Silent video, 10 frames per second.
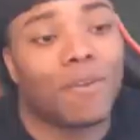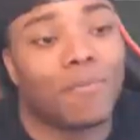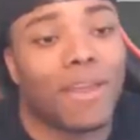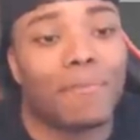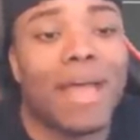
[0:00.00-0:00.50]
Oh,
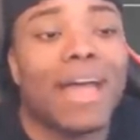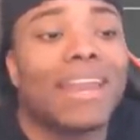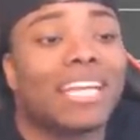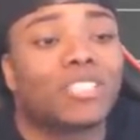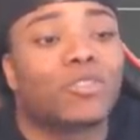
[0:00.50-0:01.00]
man, Madden
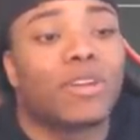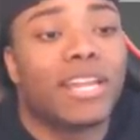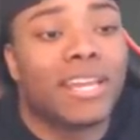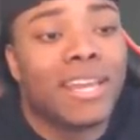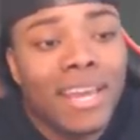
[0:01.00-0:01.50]
has
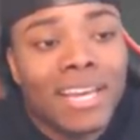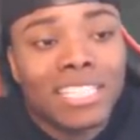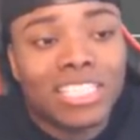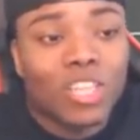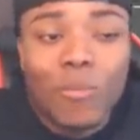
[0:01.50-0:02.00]
created
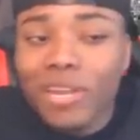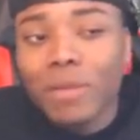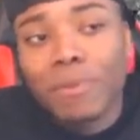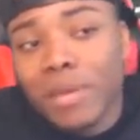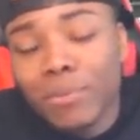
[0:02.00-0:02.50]
so many
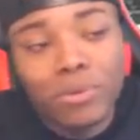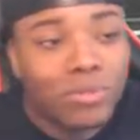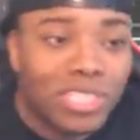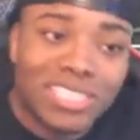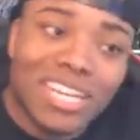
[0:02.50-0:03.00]
people who
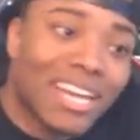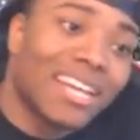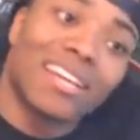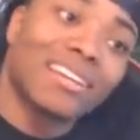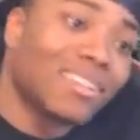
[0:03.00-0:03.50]
just like,